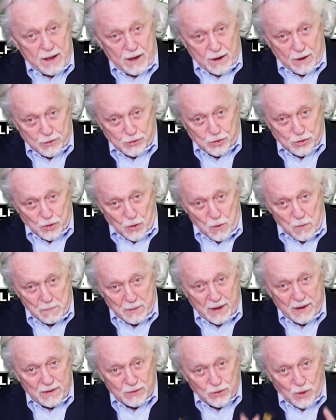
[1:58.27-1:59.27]

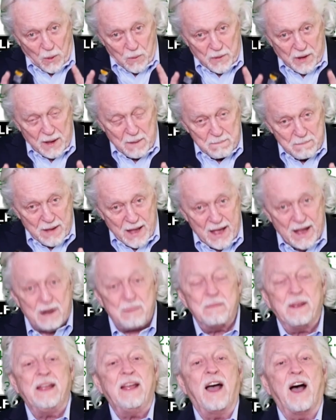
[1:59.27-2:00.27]
Assuming, don't get mad
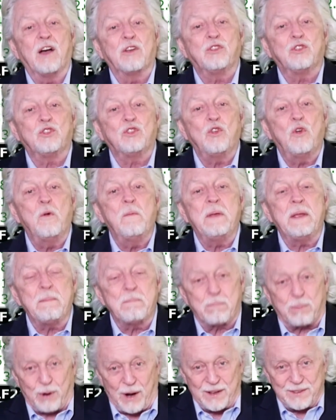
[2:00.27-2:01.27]
at me,
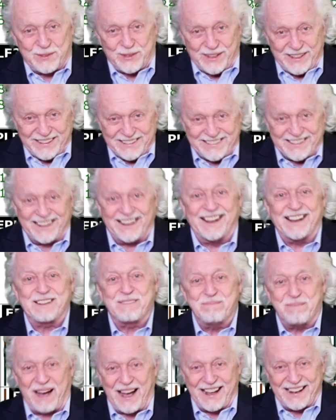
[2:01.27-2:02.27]
assuming
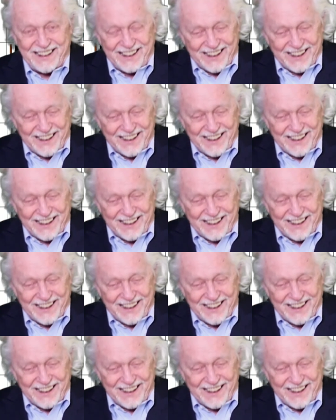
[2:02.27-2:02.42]
President-elect Biden